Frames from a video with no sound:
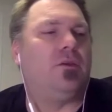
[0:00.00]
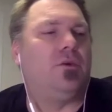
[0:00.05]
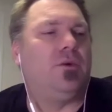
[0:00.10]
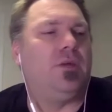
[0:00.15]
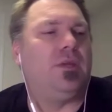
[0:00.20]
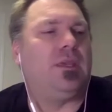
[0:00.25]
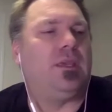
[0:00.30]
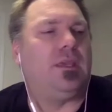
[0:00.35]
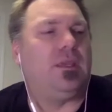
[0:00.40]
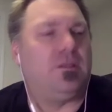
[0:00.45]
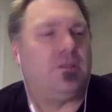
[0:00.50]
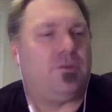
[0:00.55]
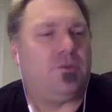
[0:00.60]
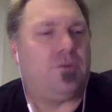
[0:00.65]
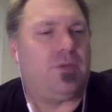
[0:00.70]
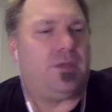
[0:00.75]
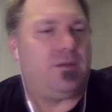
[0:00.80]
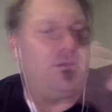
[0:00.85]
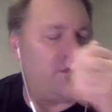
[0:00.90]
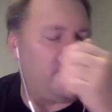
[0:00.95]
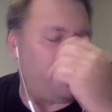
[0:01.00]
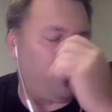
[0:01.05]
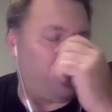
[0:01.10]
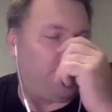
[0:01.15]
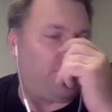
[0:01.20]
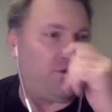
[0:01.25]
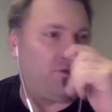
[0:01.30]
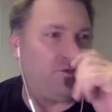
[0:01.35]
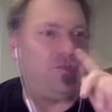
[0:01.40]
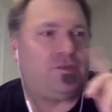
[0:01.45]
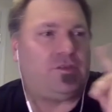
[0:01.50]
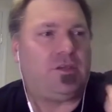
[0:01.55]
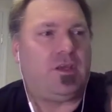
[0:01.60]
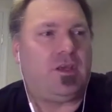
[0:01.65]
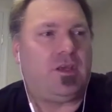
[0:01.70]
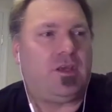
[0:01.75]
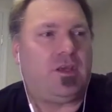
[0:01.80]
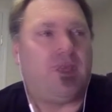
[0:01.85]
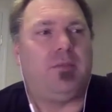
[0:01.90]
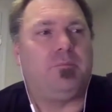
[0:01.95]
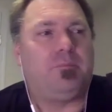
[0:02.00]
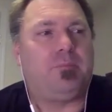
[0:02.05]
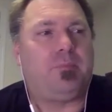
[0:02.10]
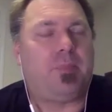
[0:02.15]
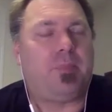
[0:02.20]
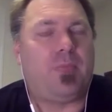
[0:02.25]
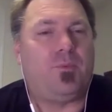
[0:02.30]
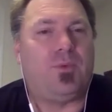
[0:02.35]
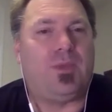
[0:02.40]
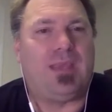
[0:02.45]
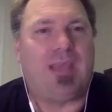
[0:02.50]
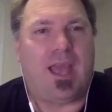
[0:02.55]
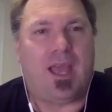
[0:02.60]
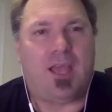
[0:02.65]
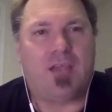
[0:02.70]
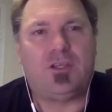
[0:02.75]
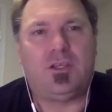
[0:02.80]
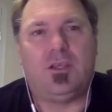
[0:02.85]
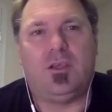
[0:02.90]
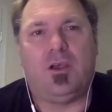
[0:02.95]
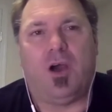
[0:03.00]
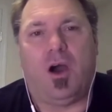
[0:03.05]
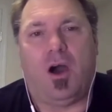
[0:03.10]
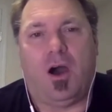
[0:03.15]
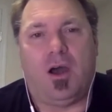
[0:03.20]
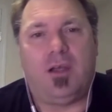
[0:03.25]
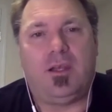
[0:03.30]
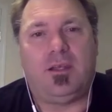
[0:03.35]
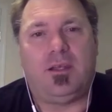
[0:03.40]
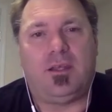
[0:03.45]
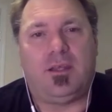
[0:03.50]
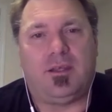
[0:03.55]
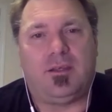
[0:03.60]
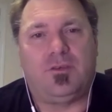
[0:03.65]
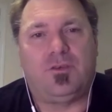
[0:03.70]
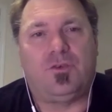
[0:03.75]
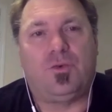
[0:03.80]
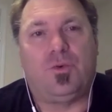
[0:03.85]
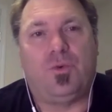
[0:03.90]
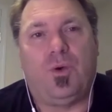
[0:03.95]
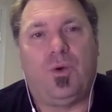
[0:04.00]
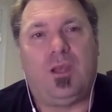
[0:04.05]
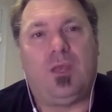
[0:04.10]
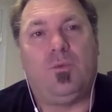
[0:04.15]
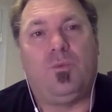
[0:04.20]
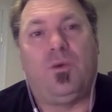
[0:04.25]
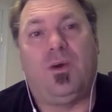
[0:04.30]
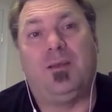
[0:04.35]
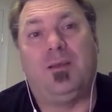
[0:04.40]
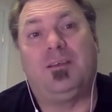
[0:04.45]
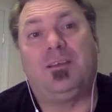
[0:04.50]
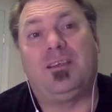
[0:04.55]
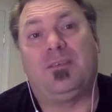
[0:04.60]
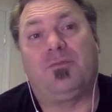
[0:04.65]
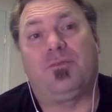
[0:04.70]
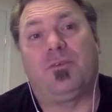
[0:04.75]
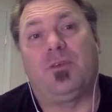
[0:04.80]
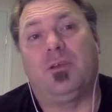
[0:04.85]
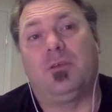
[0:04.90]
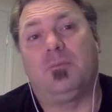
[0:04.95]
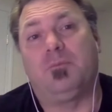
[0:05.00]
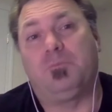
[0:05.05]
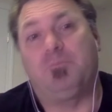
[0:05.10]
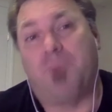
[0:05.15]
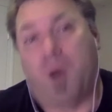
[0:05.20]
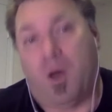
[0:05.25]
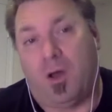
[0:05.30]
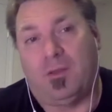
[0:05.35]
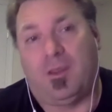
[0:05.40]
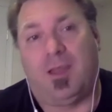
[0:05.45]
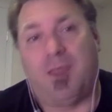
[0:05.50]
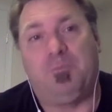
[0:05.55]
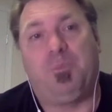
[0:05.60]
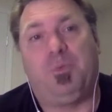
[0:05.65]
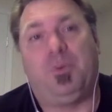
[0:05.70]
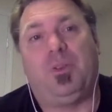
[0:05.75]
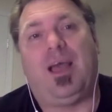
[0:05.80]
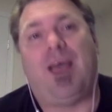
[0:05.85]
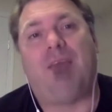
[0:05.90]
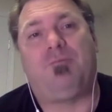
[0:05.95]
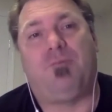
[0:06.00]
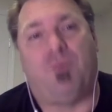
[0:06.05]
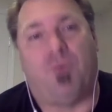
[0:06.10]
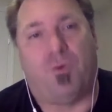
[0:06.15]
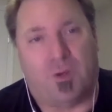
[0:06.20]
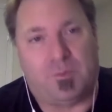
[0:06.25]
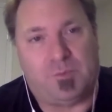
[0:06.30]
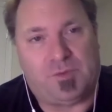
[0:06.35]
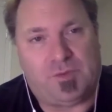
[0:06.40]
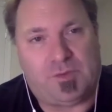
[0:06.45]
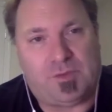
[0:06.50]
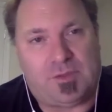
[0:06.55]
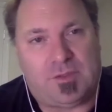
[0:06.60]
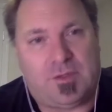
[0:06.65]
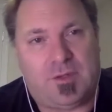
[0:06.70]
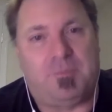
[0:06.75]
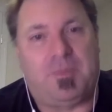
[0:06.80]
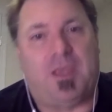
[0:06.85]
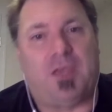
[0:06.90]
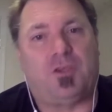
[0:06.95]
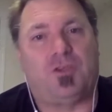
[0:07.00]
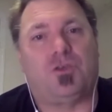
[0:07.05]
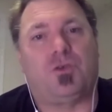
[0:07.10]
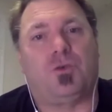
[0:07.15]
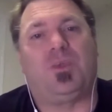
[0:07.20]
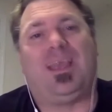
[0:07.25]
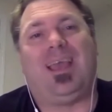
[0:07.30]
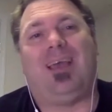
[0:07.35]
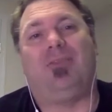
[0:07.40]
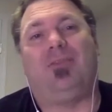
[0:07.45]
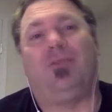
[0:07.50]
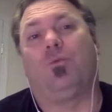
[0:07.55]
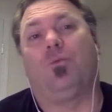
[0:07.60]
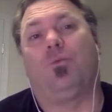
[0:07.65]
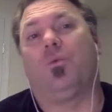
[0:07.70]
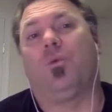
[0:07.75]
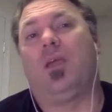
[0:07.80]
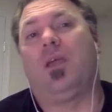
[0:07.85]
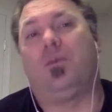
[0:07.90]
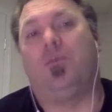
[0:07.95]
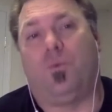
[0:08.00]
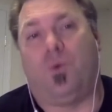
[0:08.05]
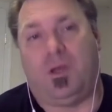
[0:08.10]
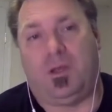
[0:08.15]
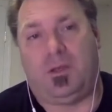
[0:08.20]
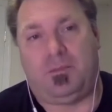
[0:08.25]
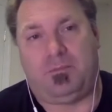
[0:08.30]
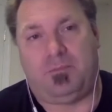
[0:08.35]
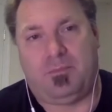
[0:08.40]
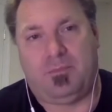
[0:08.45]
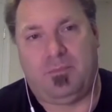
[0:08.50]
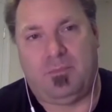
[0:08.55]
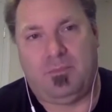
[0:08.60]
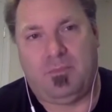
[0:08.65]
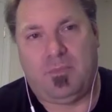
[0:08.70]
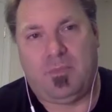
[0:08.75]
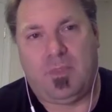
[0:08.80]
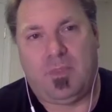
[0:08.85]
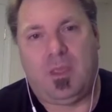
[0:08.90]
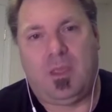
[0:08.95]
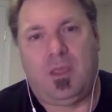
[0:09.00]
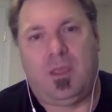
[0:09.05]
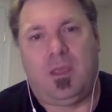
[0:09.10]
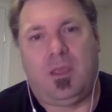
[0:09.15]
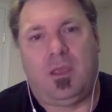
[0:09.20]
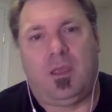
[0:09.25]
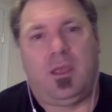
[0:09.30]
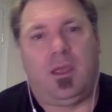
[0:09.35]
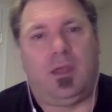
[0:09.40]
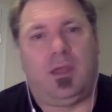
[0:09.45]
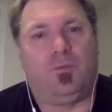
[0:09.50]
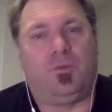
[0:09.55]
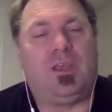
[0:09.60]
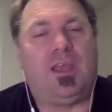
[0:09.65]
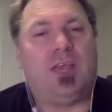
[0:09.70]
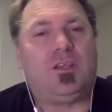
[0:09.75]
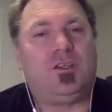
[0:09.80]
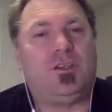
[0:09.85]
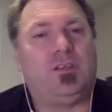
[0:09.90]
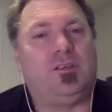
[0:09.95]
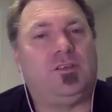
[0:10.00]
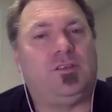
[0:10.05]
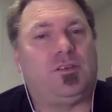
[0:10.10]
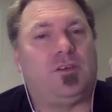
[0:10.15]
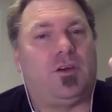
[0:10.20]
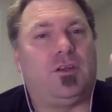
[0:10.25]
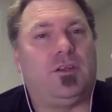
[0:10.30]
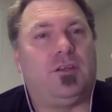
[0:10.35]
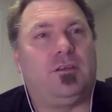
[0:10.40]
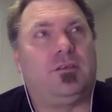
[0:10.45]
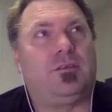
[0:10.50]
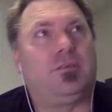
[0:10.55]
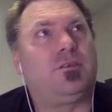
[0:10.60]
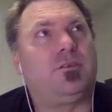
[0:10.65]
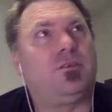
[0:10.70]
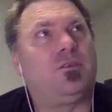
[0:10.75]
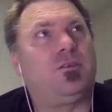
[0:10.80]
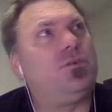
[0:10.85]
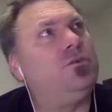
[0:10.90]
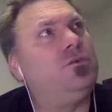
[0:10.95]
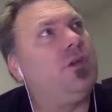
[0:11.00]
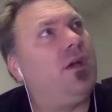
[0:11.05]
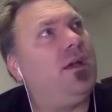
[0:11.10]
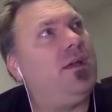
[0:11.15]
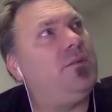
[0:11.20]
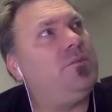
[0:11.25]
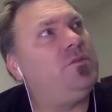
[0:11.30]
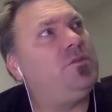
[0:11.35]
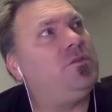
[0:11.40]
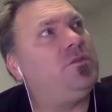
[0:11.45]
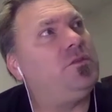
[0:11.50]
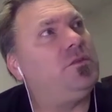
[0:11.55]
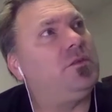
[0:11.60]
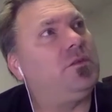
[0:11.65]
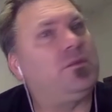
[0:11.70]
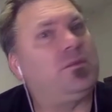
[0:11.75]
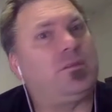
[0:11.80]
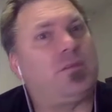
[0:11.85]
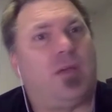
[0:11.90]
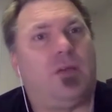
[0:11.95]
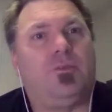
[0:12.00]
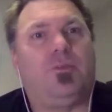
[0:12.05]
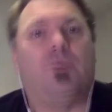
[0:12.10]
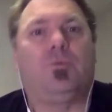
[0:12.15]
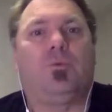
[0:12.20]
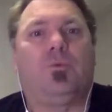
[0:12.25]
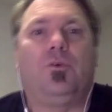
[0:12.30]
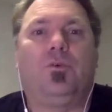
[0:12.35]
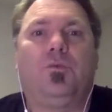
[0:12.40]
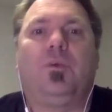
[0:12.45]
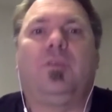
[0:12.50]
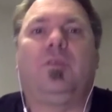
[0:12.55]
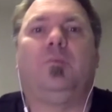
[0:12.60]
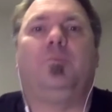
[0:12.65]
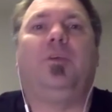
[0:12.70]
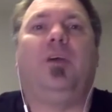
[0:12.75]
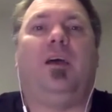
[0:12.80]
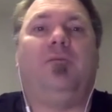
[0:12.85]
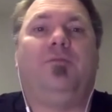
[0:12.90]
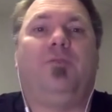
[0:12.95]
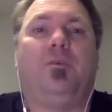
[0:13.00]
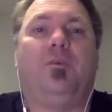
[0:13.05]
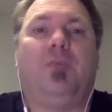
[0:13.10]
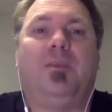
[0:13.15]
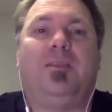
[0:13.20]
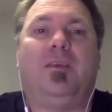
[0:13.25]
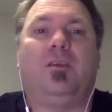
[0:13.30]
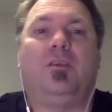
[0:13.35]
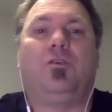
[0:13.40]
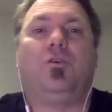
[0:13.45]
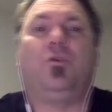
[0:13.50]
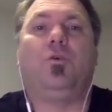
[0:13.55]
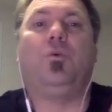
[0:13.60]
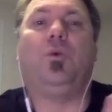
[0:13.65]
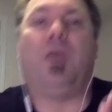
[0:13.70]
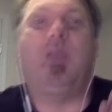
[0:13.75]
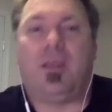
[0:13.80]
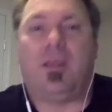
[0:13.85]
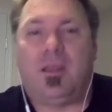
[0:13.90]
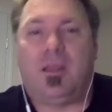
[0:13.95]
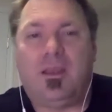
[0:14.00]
going into it the first time, we actually audited 21 different online platforms to make sure we had the right one. And we actually started 2 times down the road with a platform and then quit